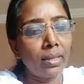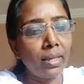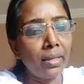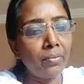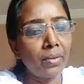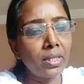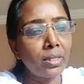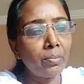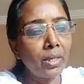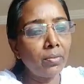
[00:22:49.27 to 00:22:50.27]
The
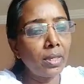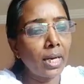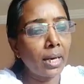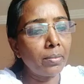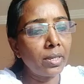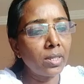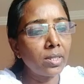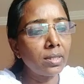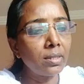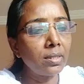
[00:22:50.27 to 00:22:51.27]
difference between
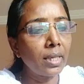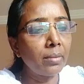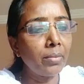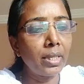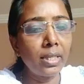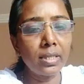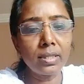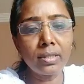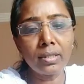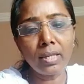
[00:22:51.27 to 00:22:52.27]
arbitrations and
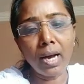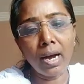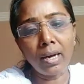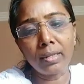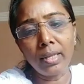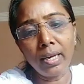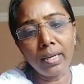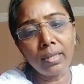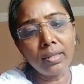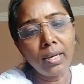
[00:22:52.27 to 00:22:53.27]
mediations are
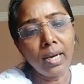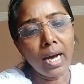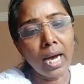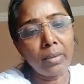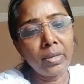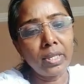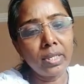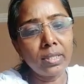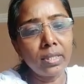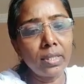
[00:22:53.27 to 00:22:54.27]
that
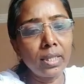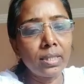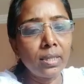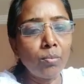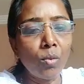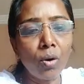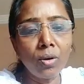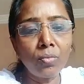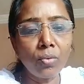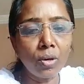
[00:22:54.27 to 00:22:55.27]
arbitration is a
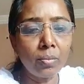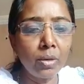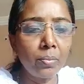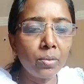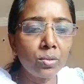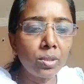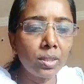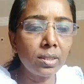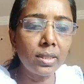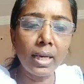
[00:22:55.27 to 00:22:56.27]
more formal
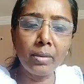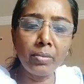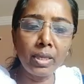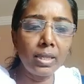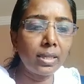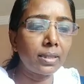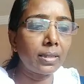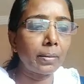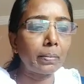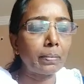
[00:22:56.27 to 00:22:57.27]
process than
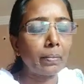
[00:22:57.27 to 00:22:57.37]
mediation.